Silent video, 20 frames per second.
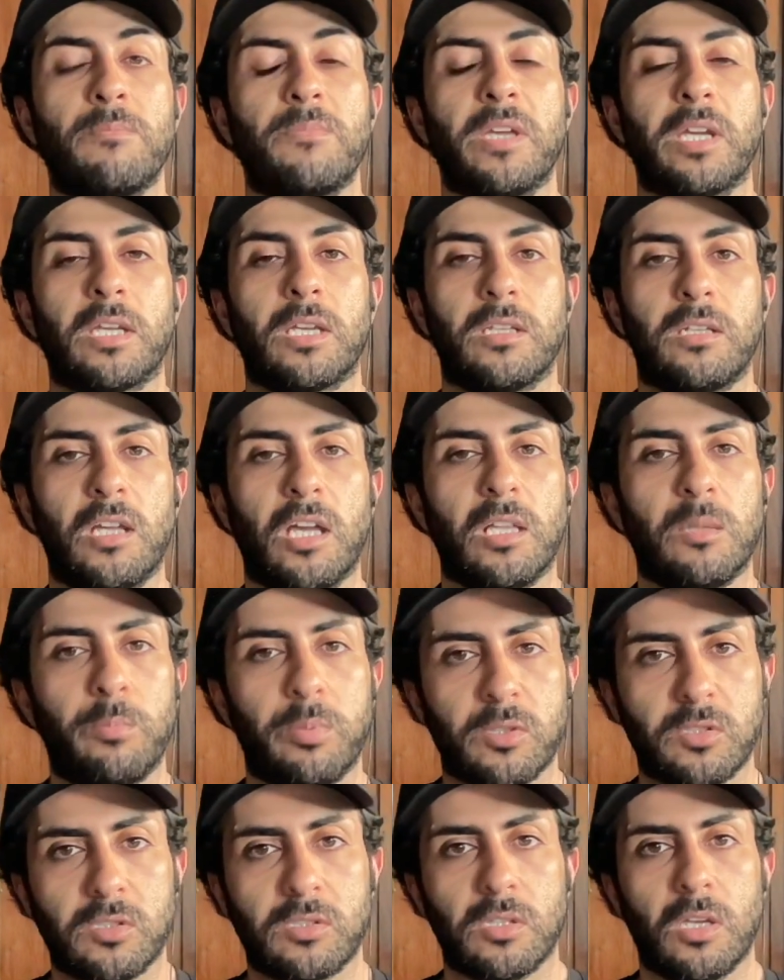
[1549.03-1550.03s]
that can help
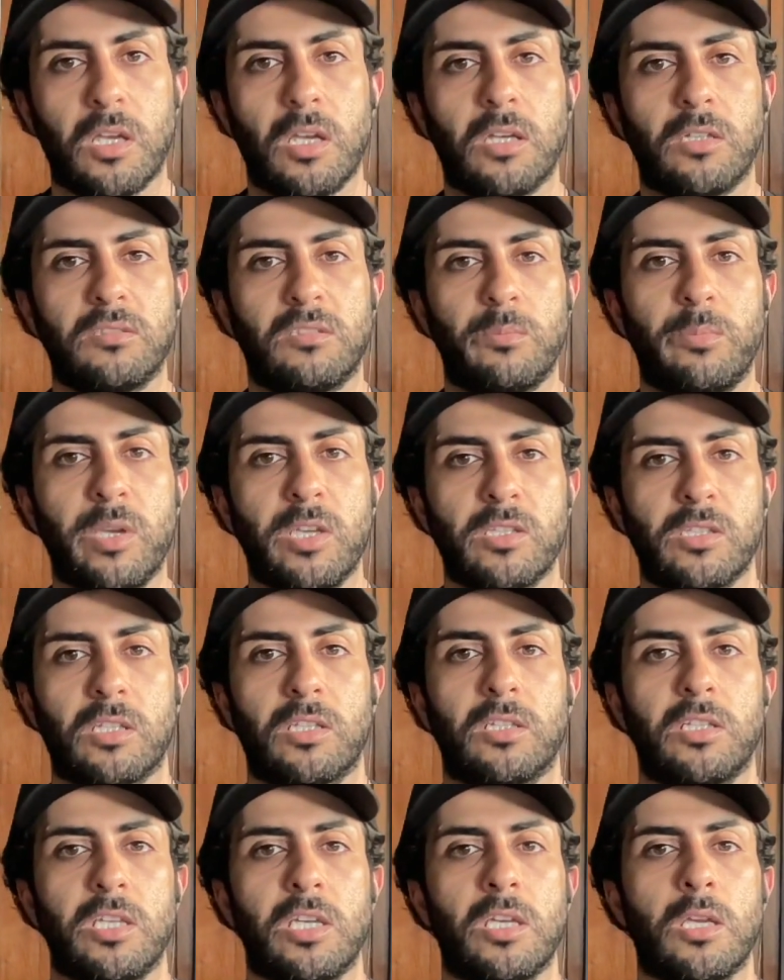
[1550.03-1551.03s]
us to
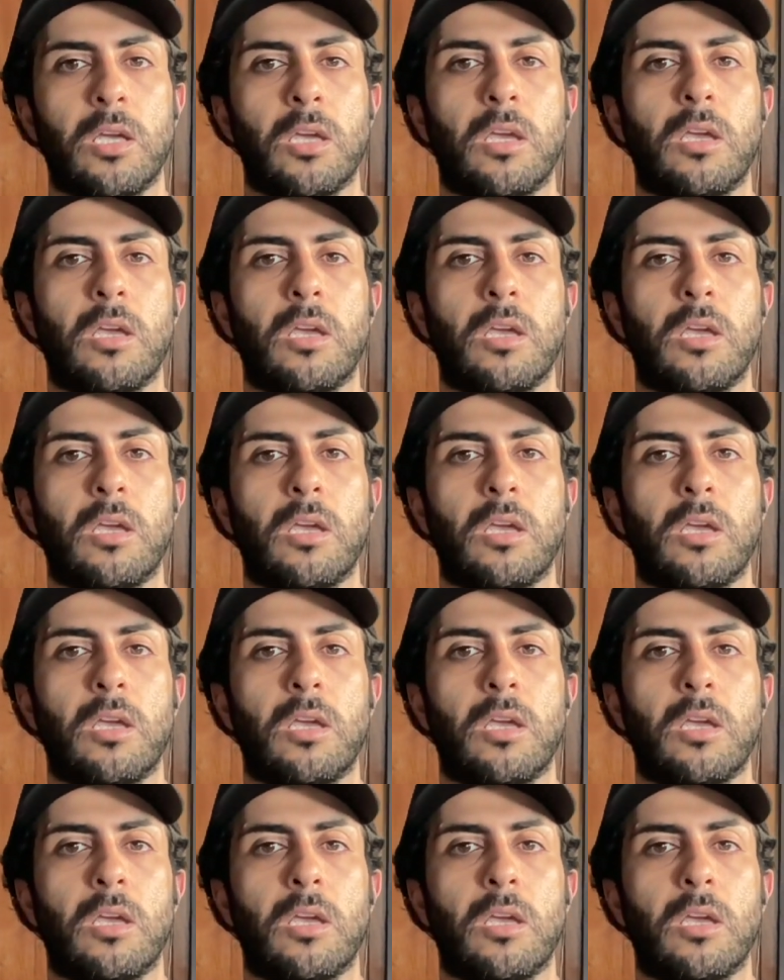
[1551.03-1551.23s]
basically